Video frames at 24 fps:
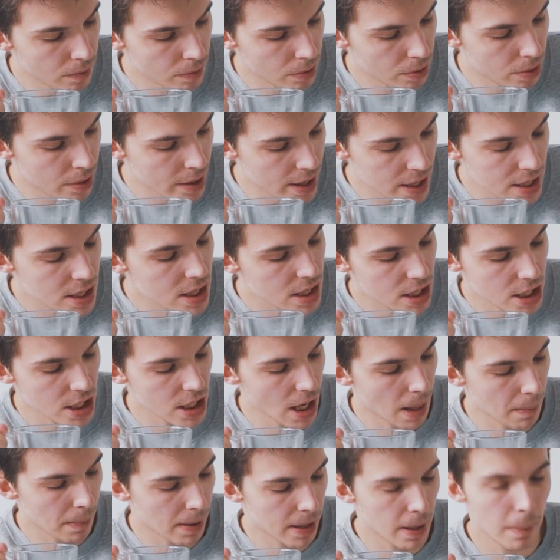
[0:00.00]
this.
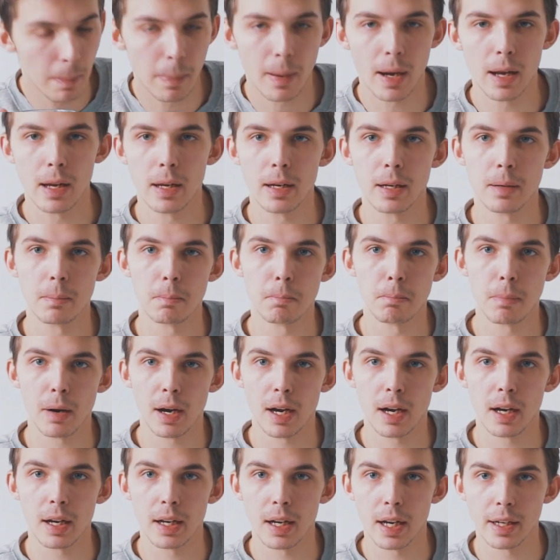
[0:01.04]
I'm gonna
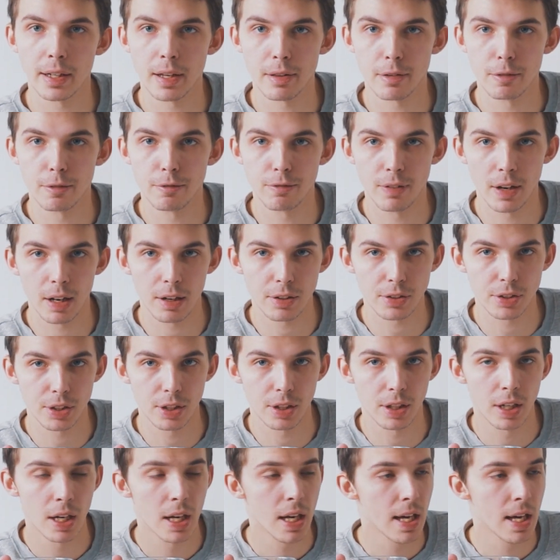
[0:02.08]
buy another filter,